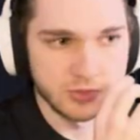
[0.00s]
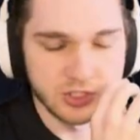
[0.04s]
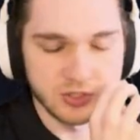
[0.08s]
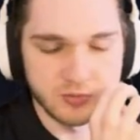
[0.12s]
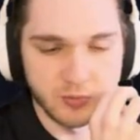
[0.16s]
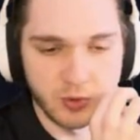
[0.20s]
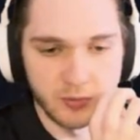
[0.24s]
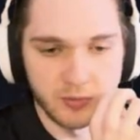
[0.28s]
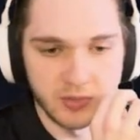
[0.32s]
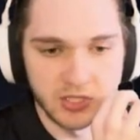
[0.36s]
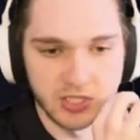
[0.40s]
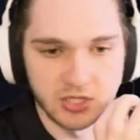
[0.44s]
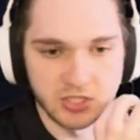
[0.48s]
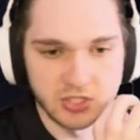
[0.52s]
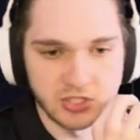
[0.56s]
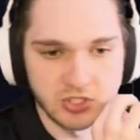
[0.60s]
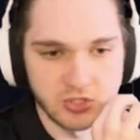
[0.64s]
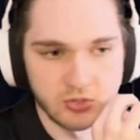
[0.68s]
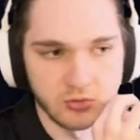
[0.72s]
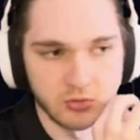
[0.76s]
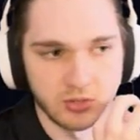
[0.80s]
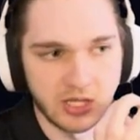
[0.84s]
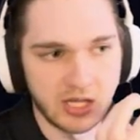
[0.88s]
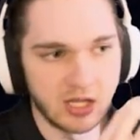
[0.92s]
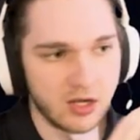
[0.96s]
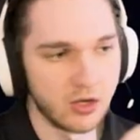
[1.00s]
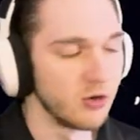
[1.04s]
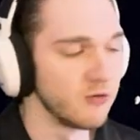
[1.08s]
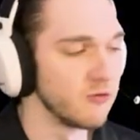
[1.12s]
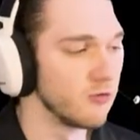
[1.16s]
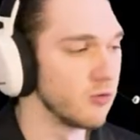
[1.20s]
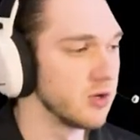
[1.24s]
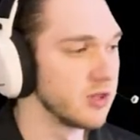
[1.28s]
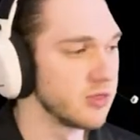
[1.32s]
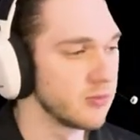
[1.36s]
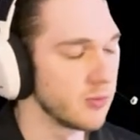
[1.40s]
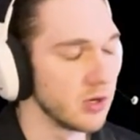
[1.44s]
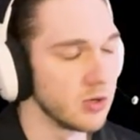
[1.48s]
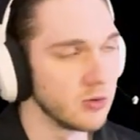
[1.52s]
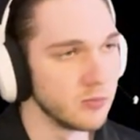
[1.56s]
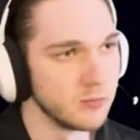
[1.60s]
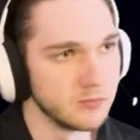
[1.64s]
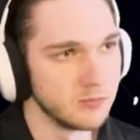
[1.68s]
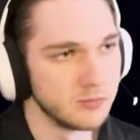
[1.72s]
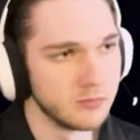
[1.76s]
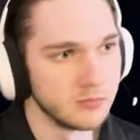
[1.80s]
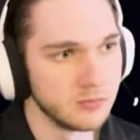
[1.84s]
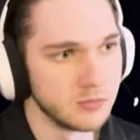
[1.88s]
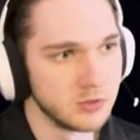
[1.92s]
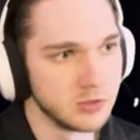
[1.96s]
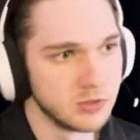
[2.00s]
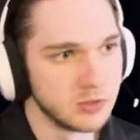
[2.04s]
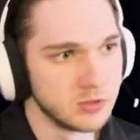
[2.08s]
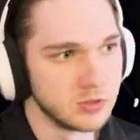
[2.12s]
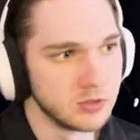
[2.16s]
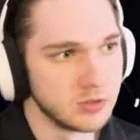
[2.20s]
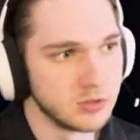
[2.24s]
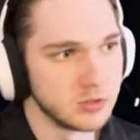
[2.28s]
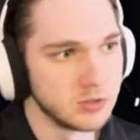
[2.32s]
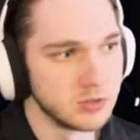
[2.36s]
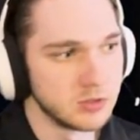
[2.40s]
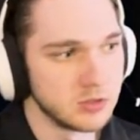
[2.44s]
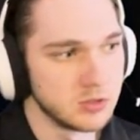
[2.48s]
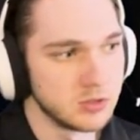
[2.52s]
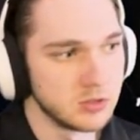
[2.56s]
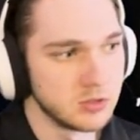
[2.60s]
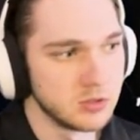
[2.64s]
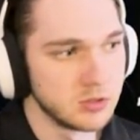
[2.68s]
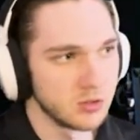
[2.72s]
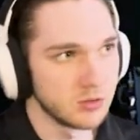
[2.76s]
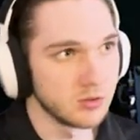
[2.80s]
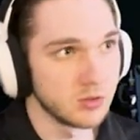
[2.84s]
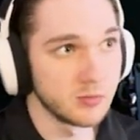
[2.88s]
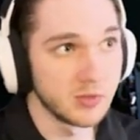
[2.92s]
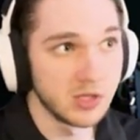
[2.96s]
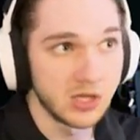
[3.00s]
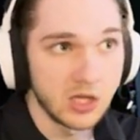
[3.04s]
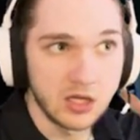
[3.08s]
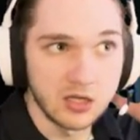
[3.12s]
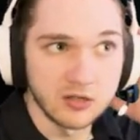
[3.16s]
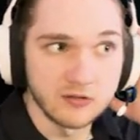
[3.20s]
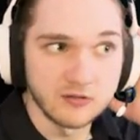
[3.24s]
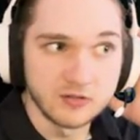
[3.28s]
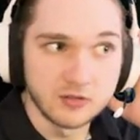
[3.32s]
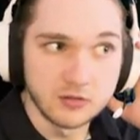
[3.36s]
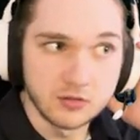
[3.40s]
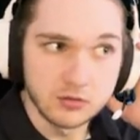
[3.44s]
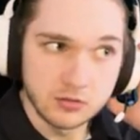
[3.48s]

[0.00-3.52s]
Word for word: Just put me in the suit and get it over with, bro. Oh, I'm alive.